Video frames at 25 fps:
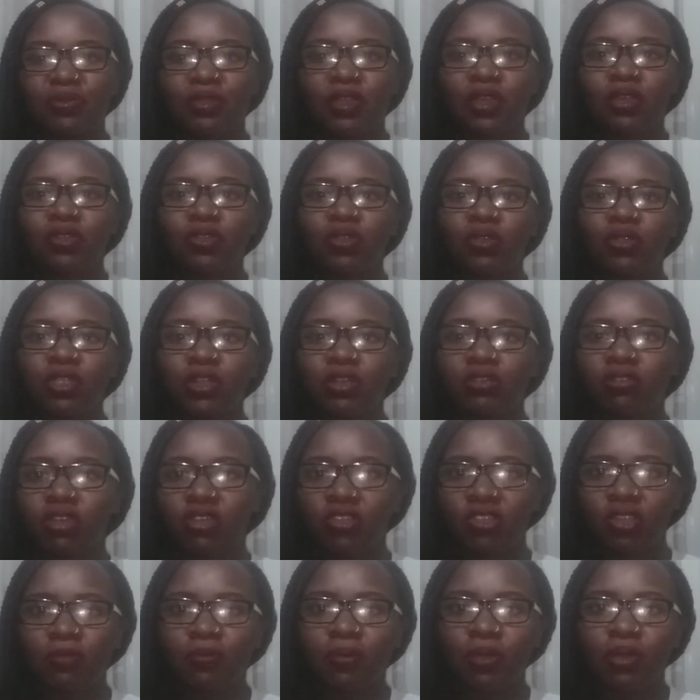So the
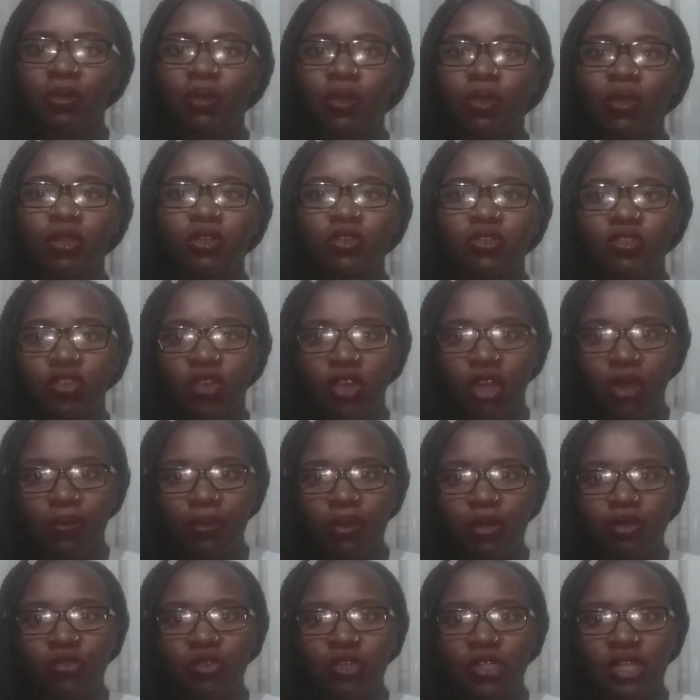recipe we're going to talk
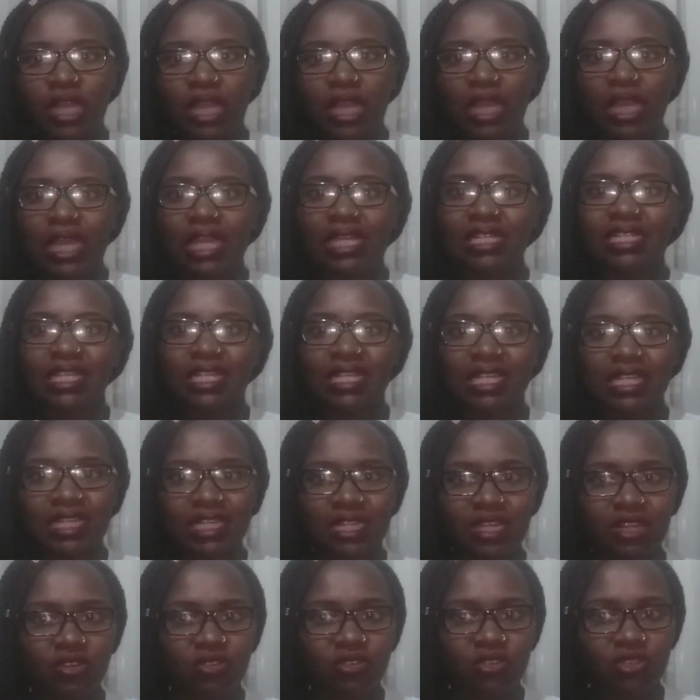about today is an
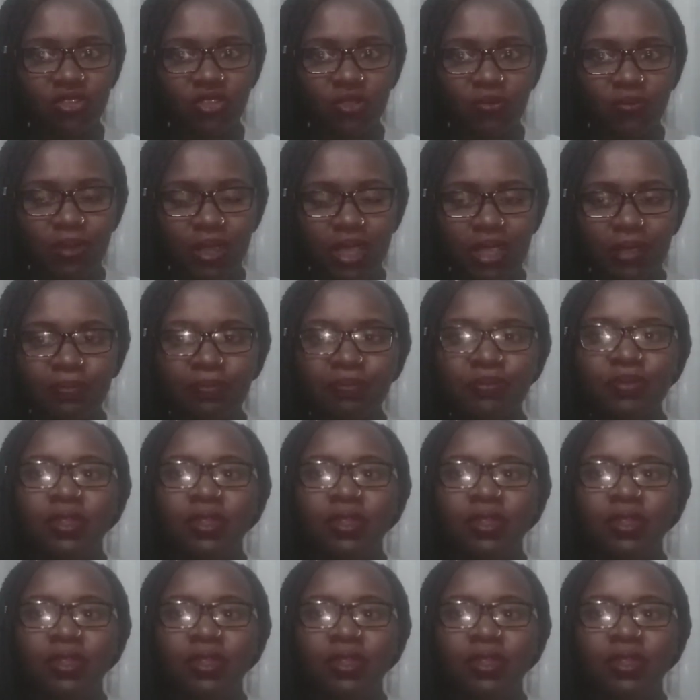Indian recipe.